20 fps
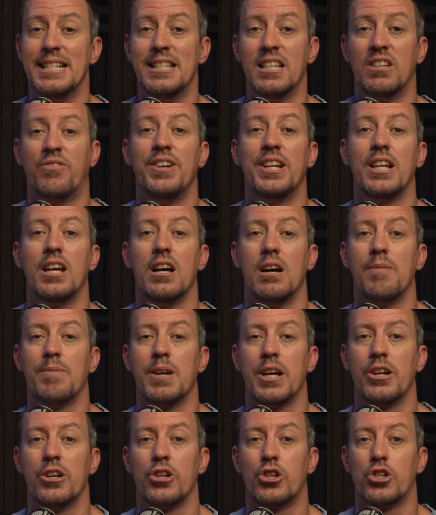this video, I'm
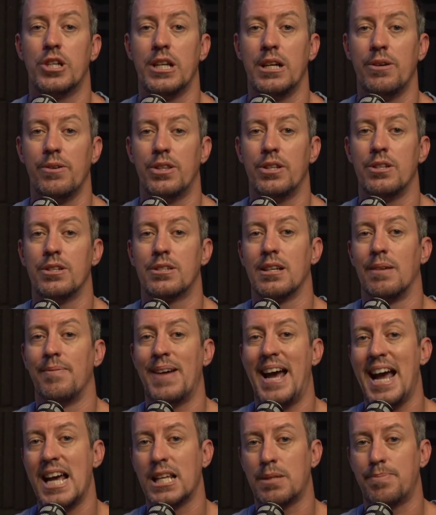going to share with you
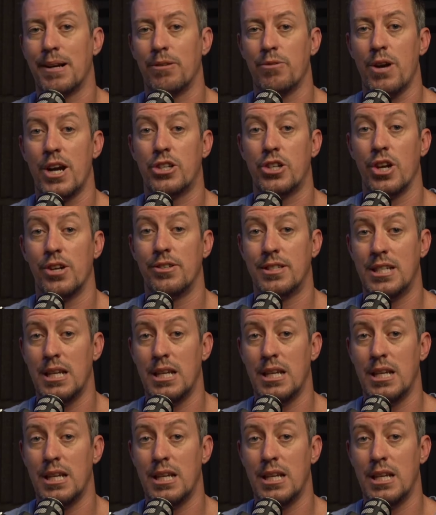some aspect ratio